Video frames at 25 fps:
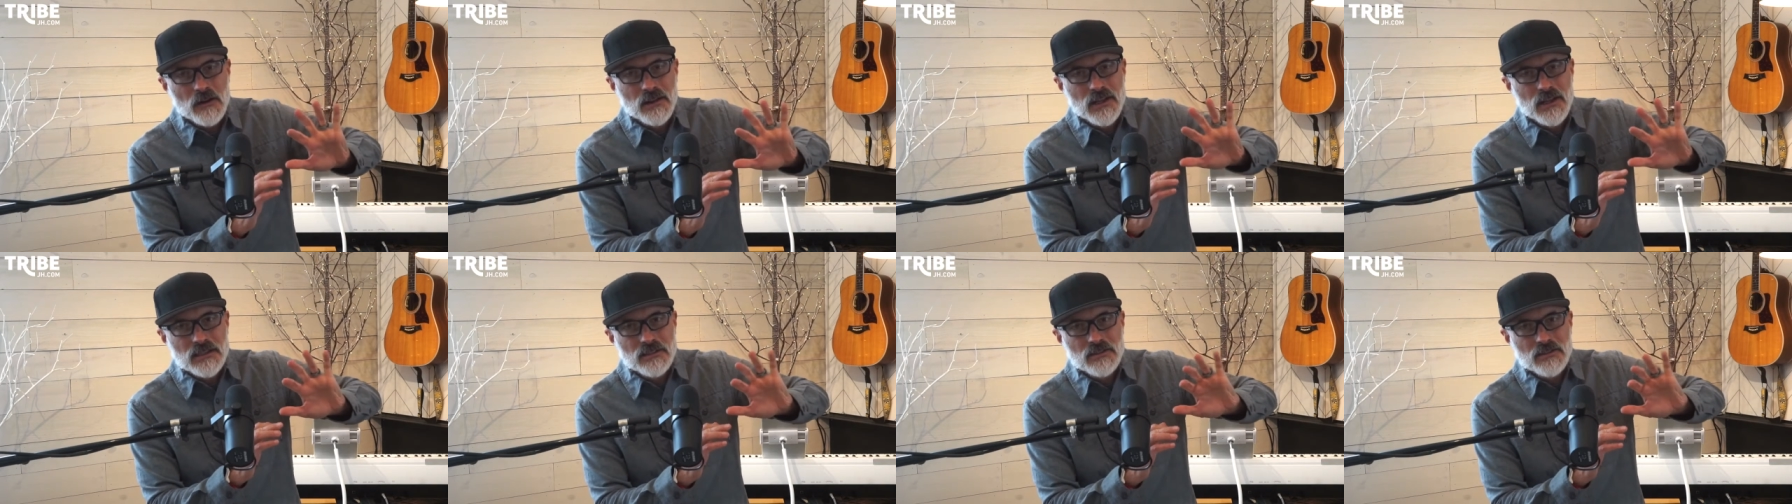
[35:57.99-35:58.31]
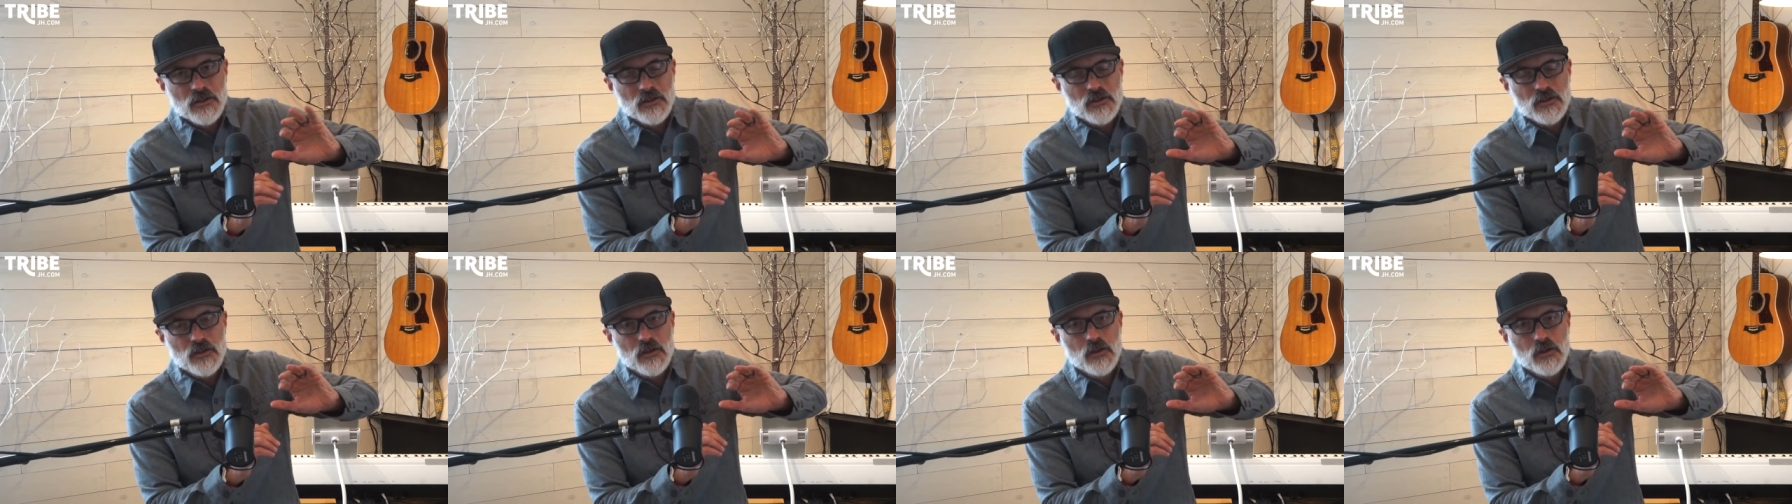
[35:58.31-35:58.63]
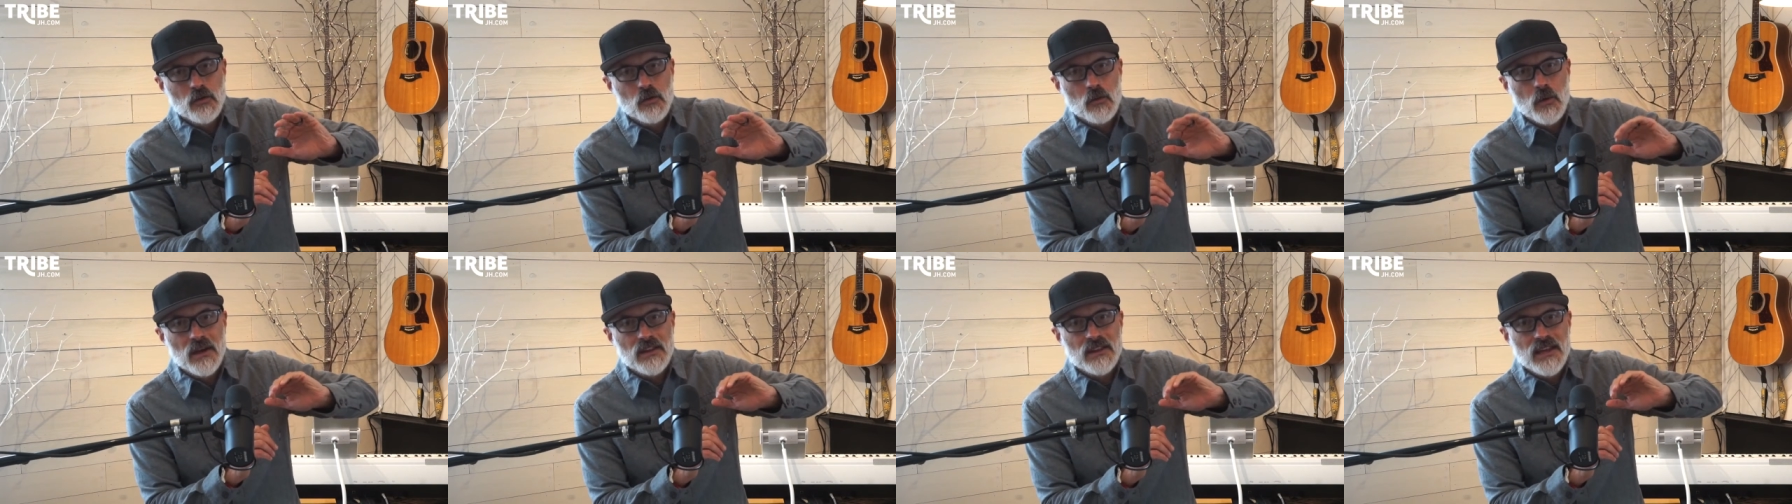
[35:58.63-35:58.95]
less to do
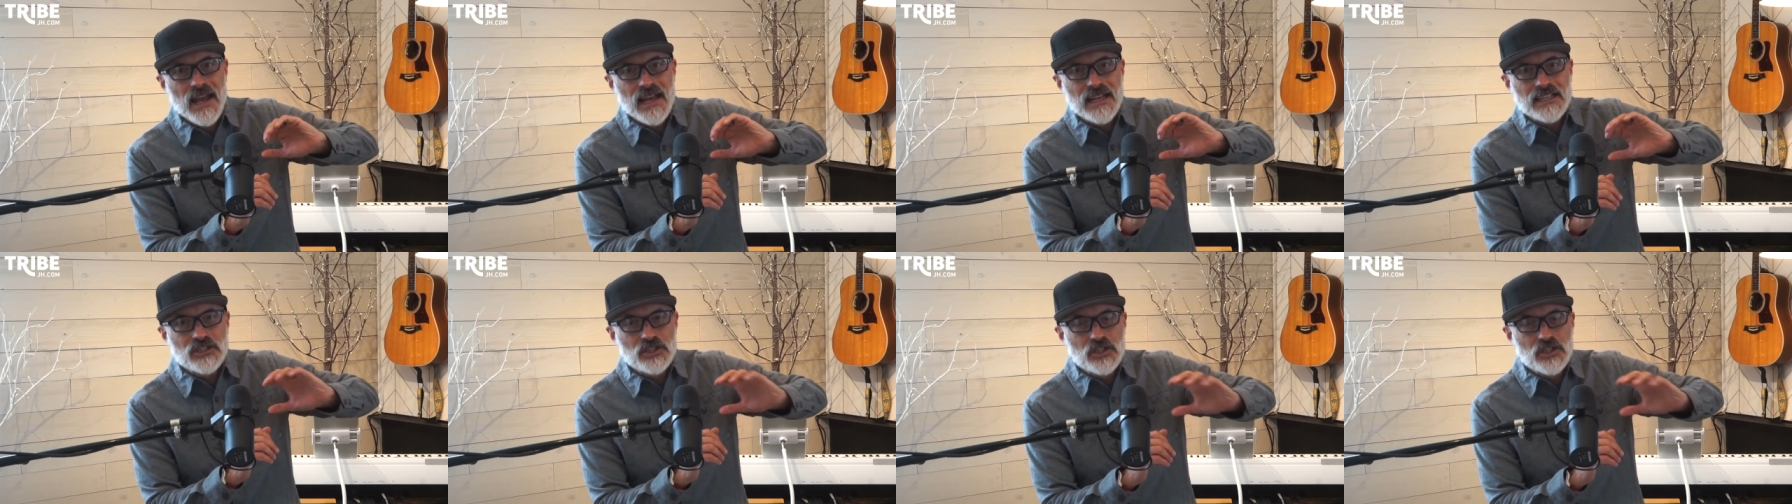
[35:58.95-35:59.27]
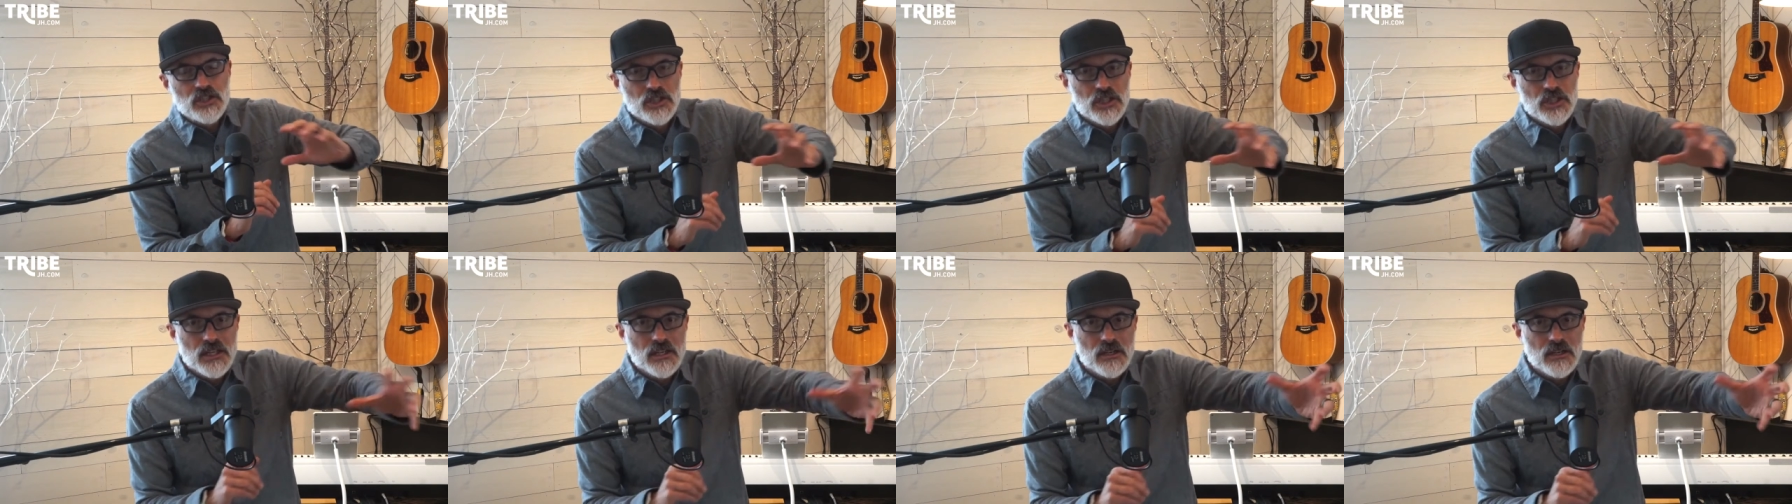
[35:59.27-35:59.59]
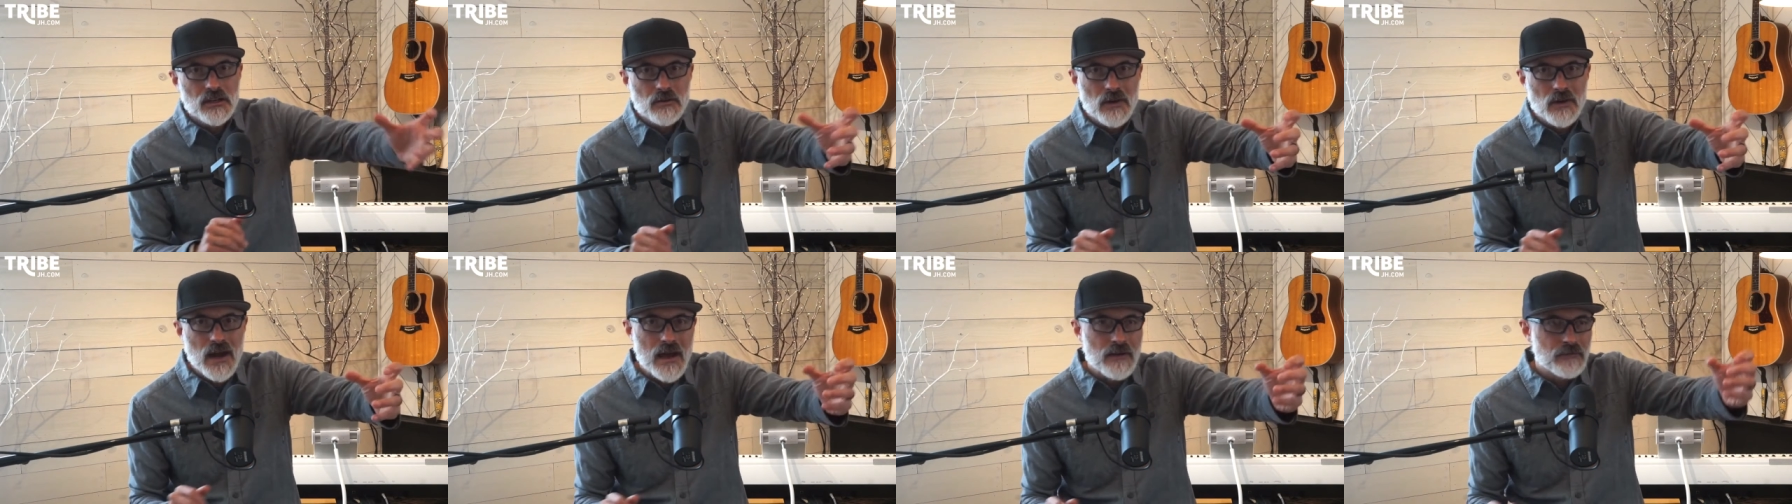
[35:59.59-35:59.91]
with a
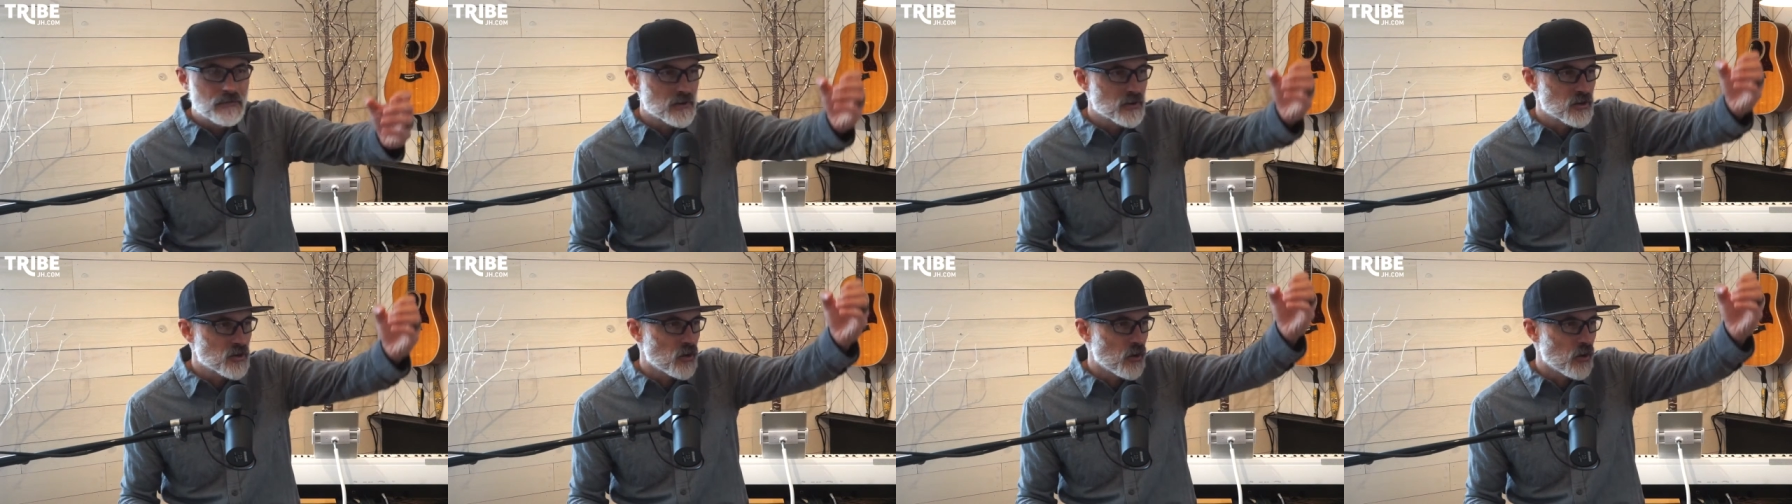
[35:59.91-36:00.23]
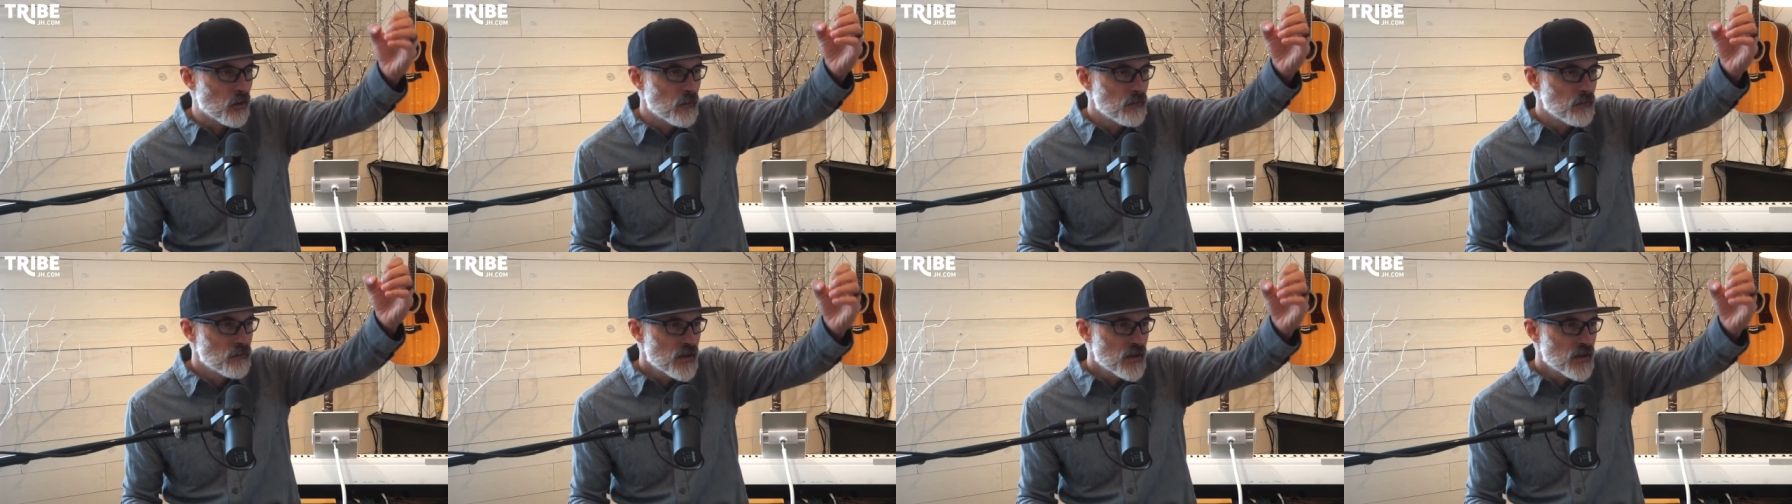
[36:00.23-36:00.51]
geographical